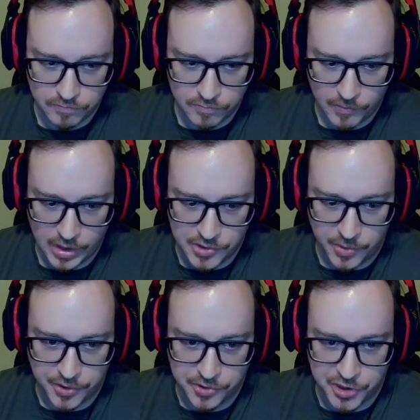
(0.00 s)
So I
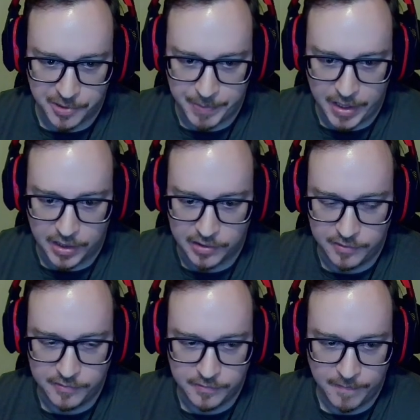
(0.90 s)
do check back.
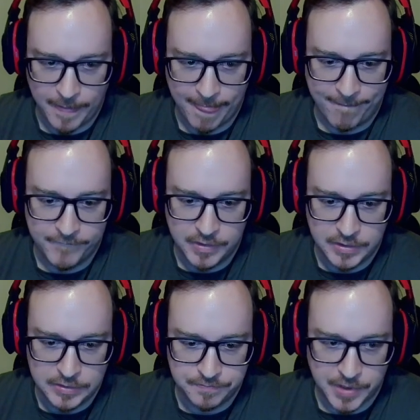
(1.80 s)

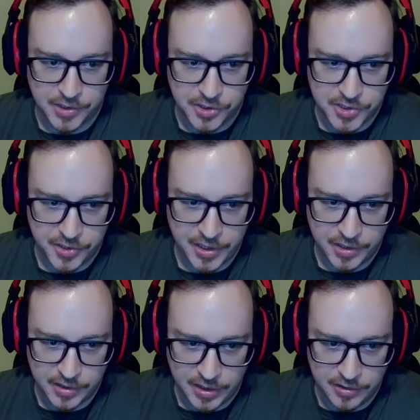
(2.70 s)
And it turns out he had
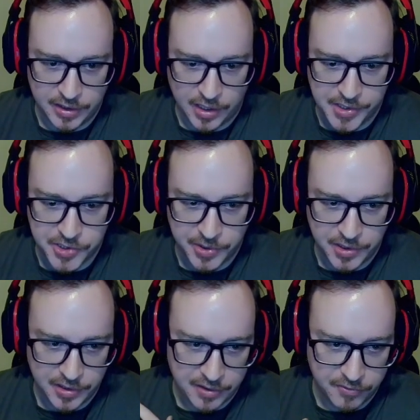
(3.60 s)
king 9, so he
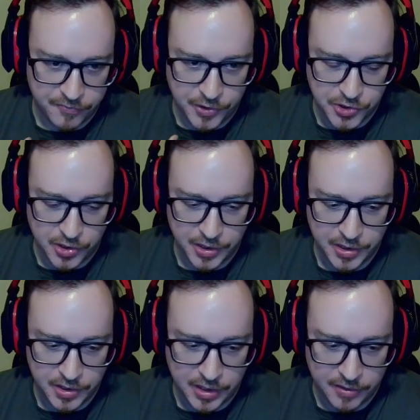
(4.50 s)
didn't have a flush draw. He
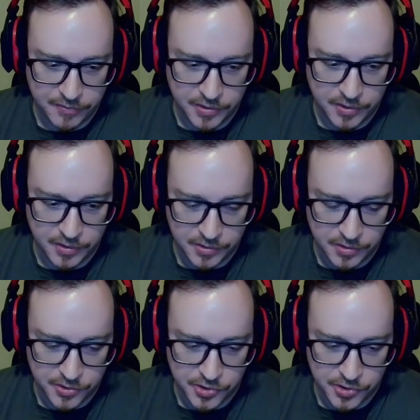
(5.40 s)
did have the straight